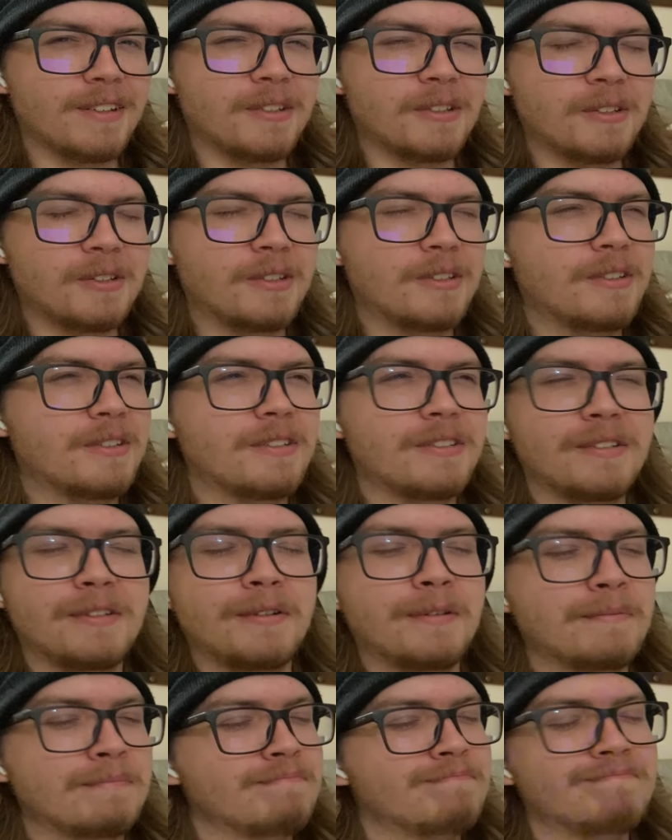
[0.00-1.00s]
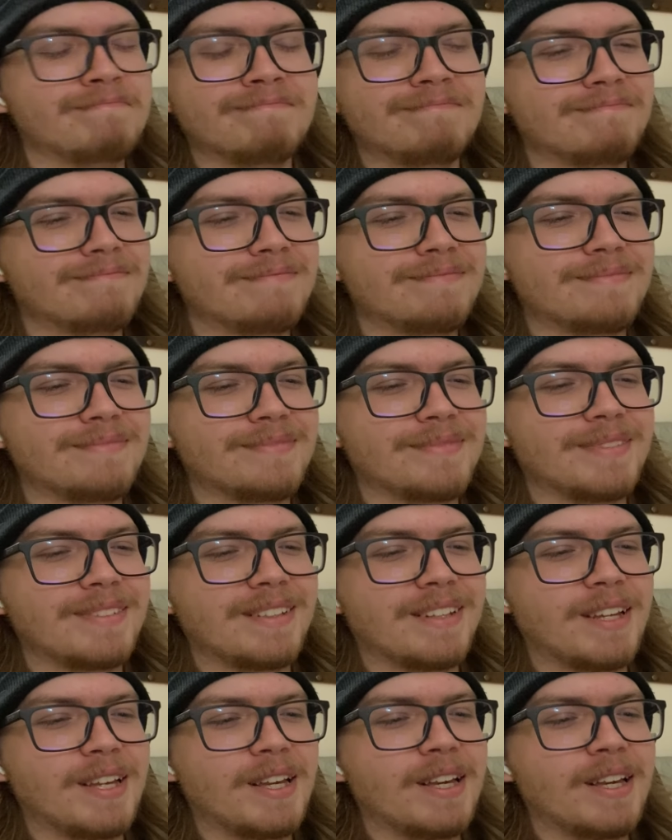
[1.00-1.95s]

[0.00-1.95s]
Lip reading: Nothing is said.